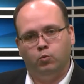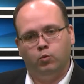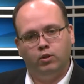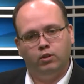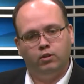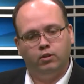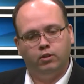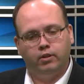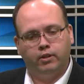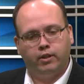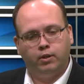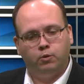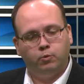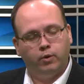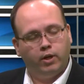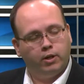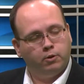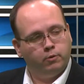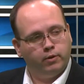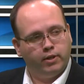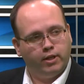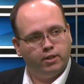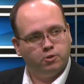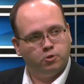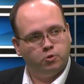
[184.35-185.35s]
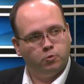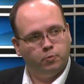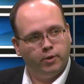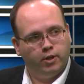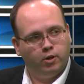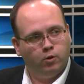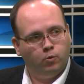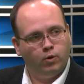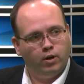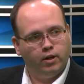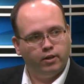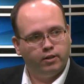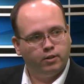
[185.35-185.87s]
want to look at recreational
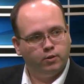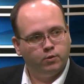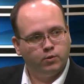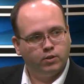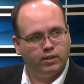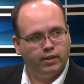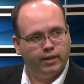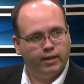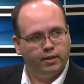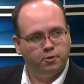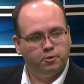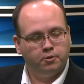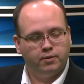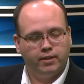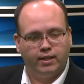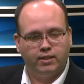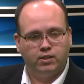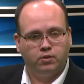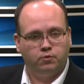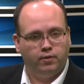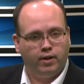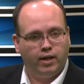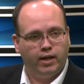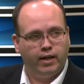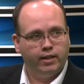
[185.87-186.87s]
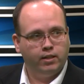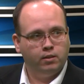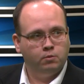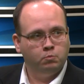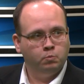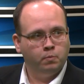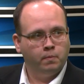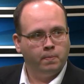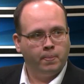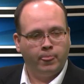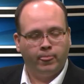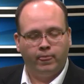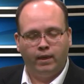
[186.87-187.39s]
marijuana use later, that's fine.
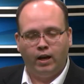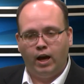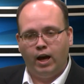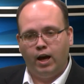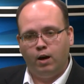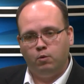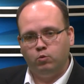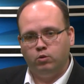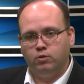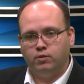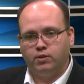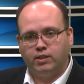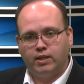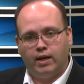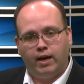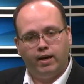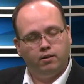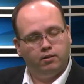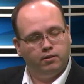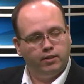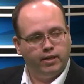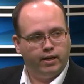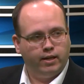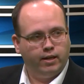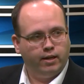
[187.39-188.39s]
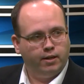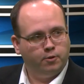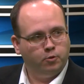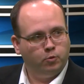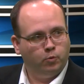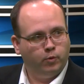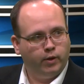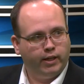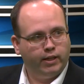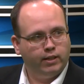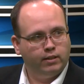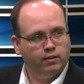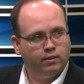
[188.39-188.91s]
I won't side on that either
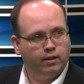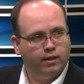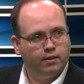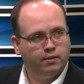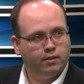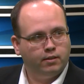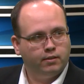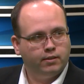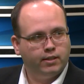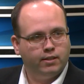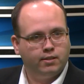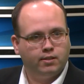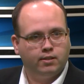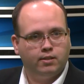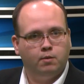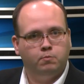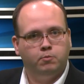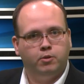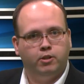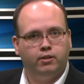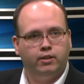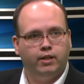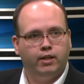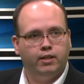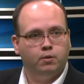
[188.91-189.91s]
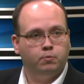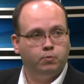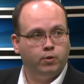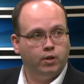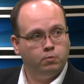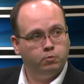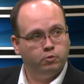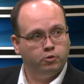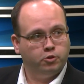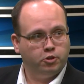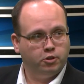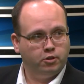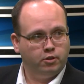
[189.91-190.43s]
way. I think that's something that the
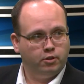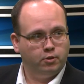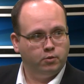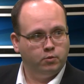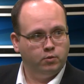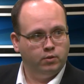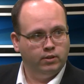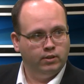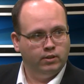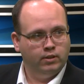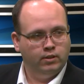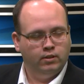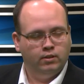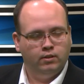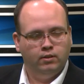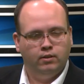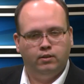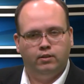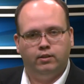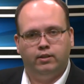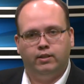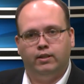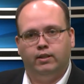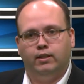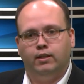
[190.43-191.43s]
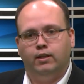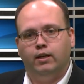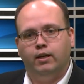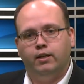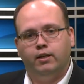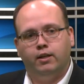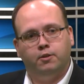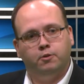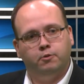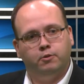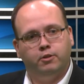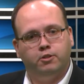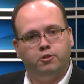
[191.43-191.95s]
people should do.
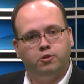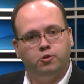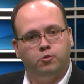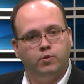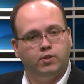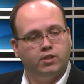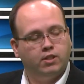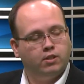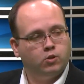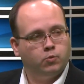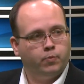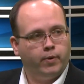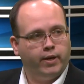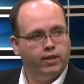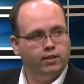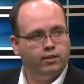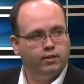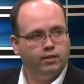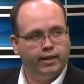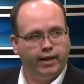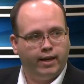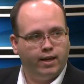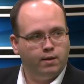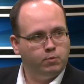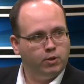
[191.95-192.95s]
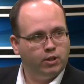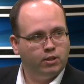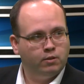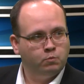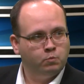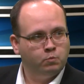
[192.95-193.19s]
Another issue is expanded gaming.